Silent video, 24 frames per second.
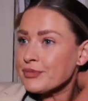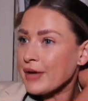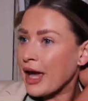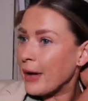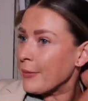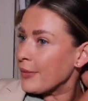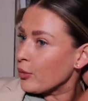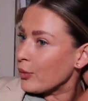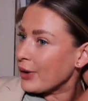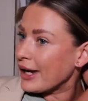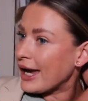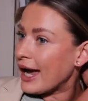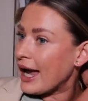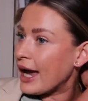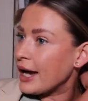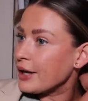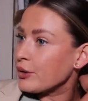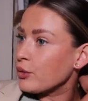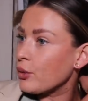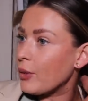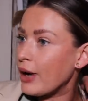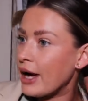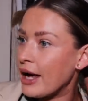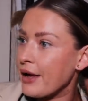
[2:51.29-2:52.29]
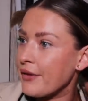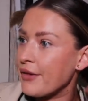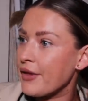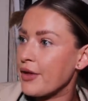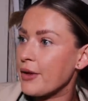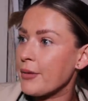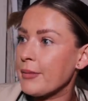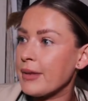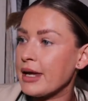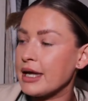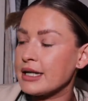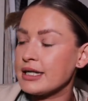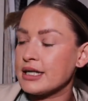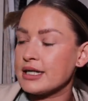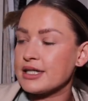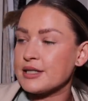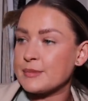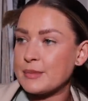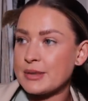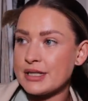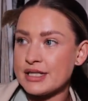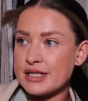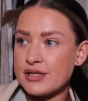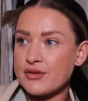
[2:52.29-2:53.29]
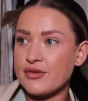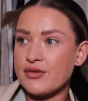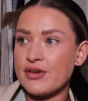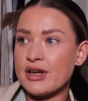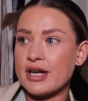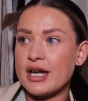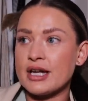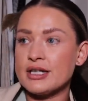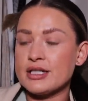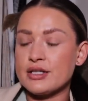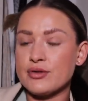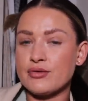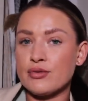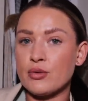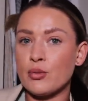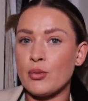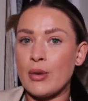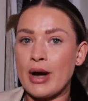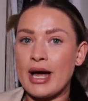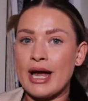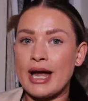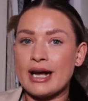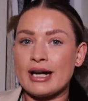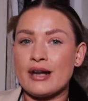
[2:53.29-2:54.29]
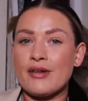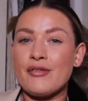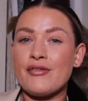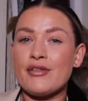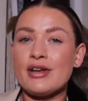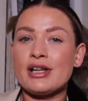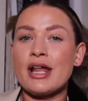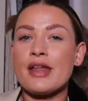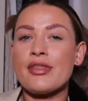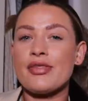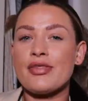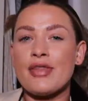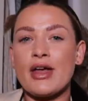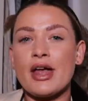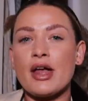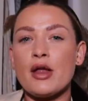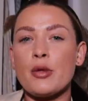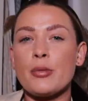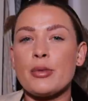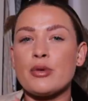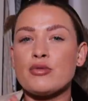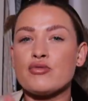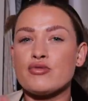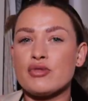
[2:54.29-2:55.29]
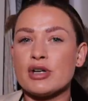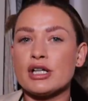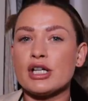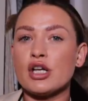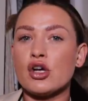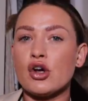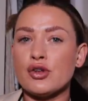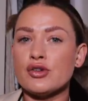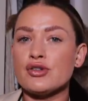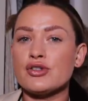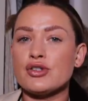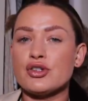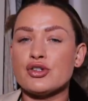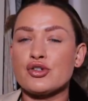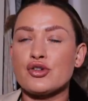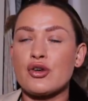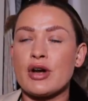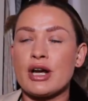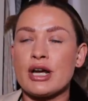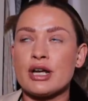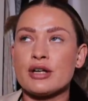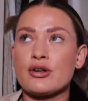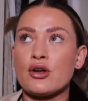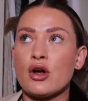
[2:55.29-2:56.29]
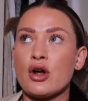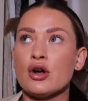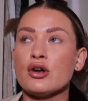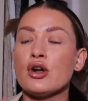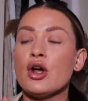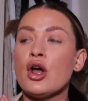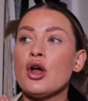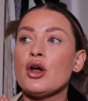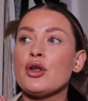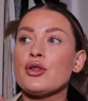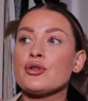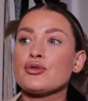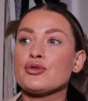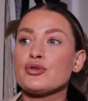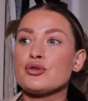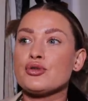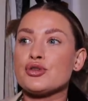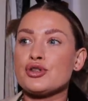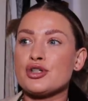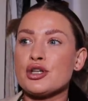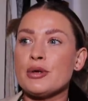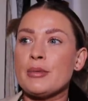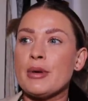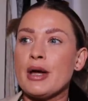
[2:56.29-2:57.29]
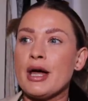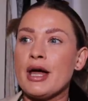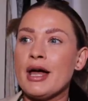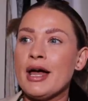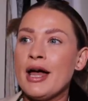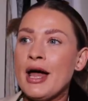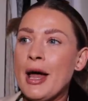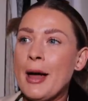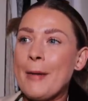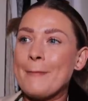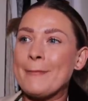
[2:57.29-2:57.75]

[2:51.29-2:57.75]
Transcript: I mean, we can wear them in a specific and different way, and I feel like they'll be really concentrated on through summer.